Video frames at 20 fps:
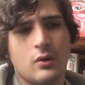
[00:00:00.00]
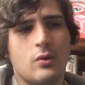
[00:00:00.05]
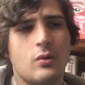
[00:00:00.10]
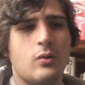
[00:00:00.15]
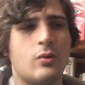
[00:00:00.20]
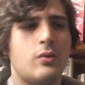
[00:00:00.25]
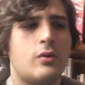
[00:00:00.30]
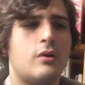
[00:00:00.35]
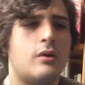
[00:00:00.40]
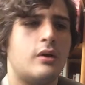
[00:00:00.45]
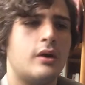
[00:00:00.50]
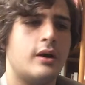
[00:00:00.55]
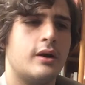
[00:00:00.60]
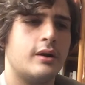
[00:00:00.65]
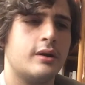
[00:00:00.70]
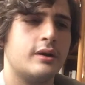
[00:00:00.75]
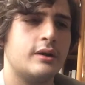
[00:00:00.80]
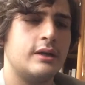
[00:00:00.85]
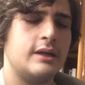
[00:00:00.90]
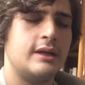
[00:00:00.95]

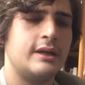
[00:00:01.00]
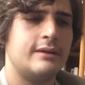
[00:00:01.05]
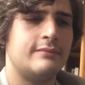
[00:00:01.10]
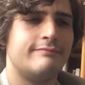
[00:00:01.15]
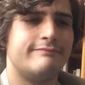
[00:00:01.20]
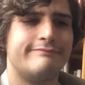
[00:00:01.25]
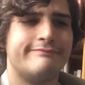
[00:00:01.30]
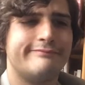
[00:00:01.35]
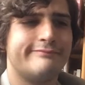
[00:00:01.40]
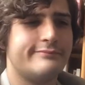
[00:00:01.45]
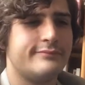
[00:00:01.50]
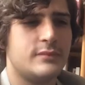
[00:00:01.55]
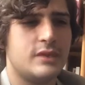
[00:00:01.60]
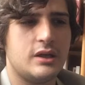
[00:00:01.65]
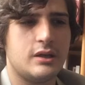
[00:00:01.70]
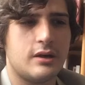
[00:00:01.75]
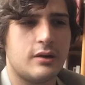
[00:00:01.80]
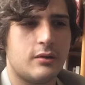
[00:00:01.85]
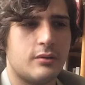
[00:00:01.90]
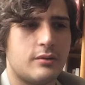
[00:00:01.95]
Or
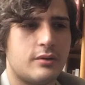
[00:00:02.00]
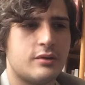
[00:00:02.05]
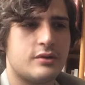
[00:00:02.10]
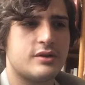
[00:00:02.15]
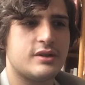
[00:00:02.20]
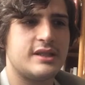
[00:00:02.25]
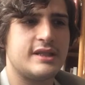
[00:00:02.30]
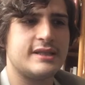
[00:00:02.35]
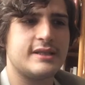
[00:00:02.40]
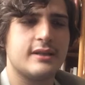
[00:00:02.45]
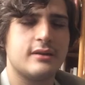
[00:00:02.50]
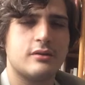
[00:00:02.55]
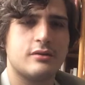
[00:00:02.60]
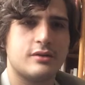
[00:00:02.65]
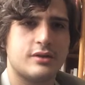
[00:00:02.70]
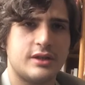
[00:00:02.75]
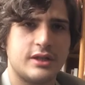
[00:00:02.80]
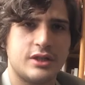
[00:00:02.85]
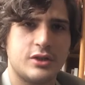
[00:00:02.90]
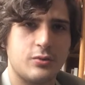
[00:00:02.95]
you know, there's these little
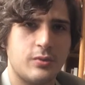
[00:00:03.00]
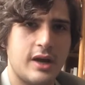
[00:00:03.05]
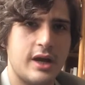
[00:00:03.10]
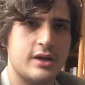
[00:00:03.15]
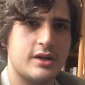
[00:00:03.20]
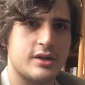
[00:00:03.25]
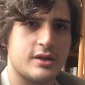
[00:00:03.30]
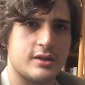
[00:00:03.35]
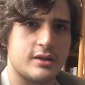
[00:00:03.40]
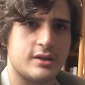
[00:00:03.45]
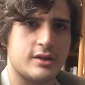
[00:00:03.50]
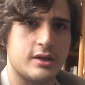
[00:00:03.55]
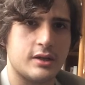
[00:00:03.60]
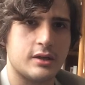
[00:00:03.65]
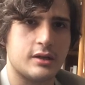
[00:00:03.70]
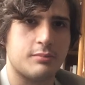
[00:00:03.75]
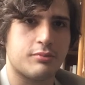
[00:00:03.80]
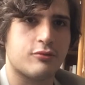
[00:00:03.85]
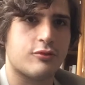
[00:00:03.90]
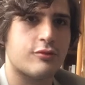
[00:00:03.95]
situations that
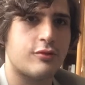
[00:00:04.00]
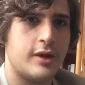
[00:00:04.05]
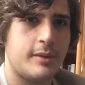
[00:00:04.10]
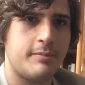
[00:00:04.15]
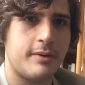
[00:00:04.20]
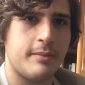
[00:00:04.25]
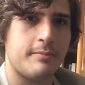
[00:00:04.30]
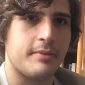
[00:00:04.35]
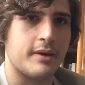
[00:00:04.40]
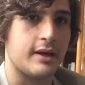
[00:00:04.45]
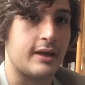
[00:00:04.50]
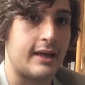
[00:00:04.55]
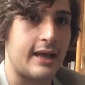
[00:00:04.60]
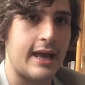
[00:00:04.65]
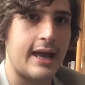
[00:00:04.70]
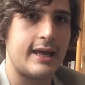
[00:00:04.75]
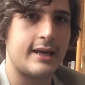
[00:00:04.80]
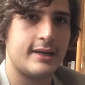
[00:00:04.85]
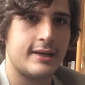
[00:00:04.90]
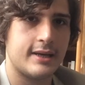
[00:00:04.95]
creep up
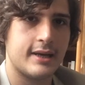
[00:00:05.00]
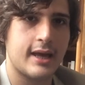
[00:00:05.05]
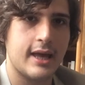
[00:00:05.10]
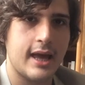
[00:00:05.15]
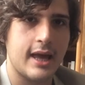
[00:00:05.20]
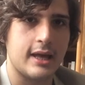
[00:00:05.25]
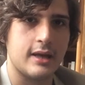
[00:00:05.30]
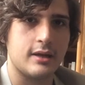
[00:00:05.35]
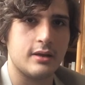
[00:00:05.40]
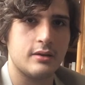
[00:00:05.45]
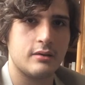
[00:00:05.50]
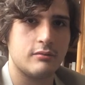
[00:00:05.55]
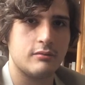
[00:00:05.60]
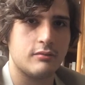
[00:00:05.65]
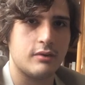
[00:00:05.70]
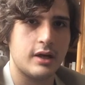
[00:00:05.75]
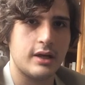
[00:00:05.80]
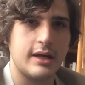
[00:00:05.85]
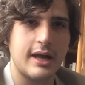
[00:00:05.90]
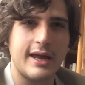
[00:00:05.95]
again and again,
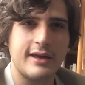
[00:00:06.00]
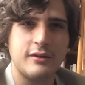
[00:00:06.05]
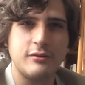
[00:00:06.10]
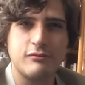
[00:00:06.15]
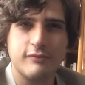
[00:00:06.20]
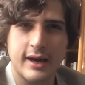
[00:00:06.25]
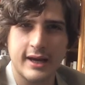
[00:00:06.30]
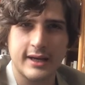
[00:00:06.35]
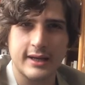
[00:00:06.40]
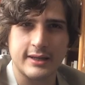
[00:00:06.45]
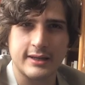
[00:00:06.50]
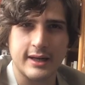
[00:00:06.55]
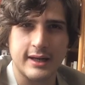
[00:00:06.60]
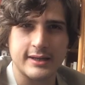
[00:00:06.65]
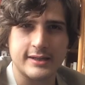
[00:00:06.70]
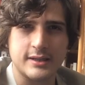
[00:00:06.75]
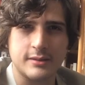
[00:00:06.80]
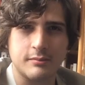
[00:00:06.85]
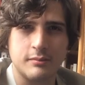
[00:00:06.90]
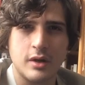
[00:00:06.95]
right? And you
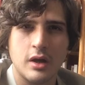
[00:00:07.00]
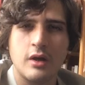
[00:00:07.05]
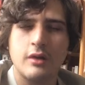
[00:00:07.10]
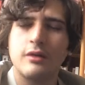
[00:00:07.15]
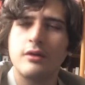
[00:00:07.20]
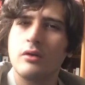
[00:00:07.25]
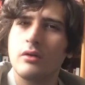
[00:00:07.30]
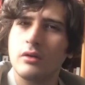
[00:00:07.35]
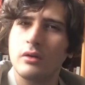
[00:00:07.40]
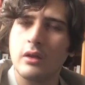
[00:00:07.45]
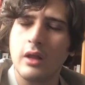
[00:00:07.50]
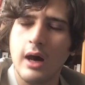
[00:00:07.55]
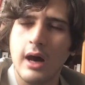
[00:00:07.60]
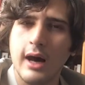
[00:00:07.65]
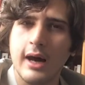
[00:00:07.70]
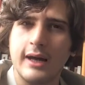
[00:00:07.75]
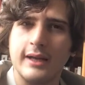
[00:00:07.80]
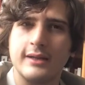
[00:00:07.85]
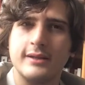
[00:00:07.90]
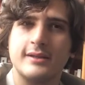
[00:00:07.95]
recognize them. There are
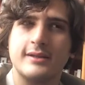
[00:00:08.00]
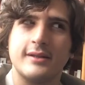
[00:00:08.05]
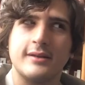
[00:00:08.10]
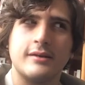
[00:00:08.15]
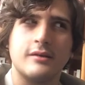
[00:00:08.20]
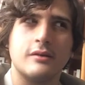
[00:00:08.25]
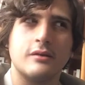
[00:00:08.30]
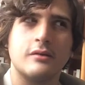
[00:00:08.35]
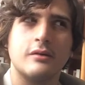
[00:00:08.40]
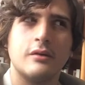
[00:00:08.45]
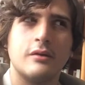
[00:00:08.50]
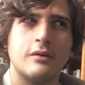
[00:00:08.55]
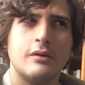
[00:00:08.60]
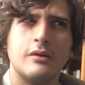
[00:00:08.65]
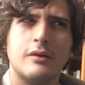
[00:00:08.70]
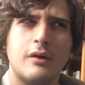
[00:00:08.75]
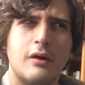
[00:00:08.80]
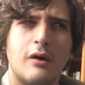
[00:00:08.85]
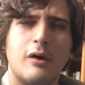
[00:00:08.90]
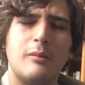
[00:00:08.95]
lines that are
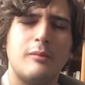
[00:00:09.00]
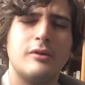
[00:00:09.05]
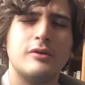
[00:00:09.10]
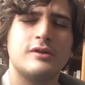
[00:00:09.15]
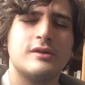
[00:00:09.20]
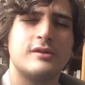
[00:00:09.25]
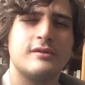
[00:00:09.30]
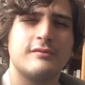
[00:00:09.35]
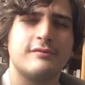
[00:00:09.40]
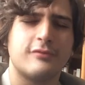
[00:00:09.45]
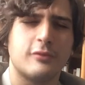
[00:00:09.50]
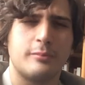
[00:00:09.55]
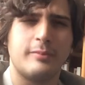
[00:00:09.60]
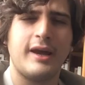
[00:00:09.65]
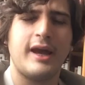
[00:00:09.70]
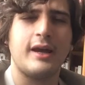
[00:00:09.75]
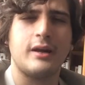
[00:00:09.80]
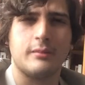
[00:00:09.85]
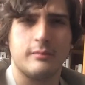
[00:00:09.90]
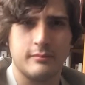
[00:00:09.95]
almost
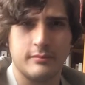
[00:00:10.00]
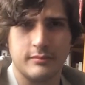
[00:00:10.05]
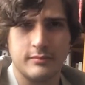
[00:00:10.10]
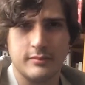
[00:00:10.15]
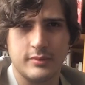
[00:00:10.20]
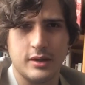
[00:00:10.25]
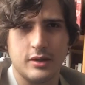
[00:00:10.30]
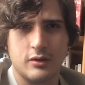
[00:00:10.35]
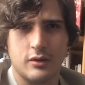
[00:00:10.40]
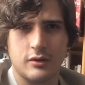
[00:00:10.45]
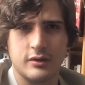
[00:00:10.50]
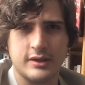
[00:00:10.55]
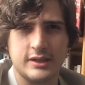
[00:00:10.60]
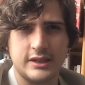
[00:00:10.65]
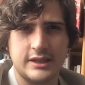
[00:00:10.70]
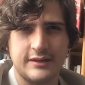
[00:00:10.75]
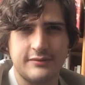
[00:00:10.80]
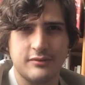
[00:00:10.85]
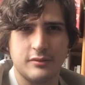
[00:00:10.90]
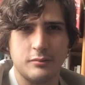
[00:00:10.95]
verbatim in all these
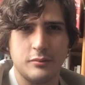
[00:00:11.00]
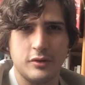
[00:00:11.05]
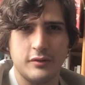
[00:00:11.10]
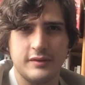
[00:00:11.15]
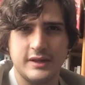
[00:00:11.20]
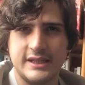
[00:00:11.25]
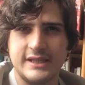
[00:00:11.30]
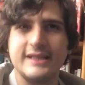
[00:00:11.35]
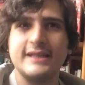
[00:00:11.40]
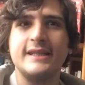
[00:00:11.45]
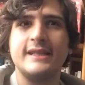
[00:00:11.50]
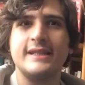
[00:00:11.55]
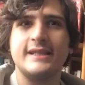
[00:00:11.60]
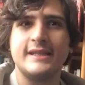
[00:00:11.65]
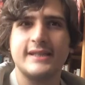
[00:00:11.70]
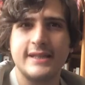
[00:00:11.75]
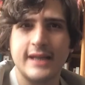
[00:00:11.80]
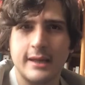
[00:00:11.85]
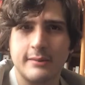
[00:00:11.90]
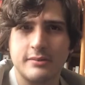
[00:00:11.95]
different movies in these
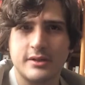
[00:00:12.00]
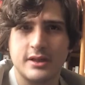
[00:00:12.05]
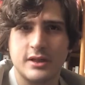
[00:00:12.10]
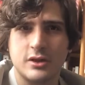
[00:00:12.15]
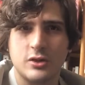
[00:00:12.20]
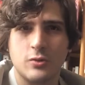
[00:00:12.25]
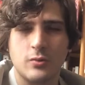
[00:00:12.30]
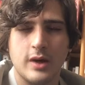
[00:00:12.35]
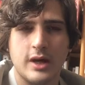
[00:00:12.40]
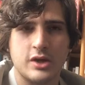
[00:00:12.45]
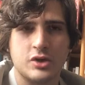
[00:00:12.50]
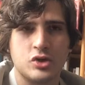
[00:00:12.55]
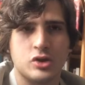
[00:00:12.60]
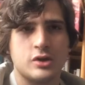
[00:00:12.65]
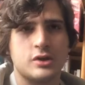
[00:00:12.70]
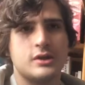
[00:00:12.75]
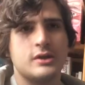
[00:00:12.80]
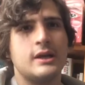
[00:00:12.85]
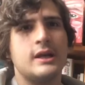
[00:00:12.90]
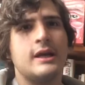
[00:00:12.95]
same
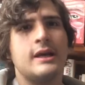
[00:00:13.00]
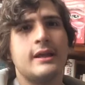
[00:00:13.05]
situations.